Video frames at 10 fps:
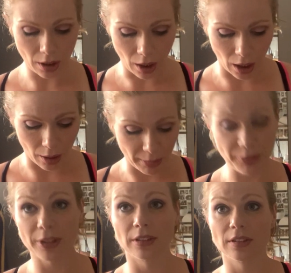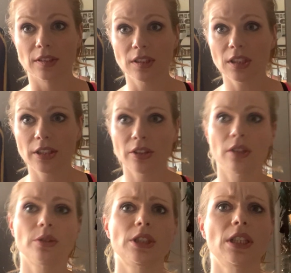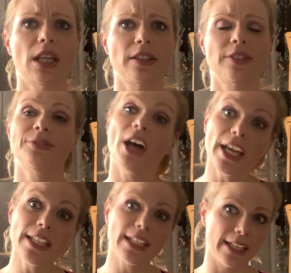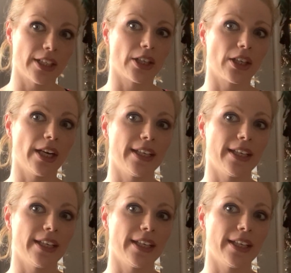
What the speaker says: My friend Cecilia, though, she has fine hair,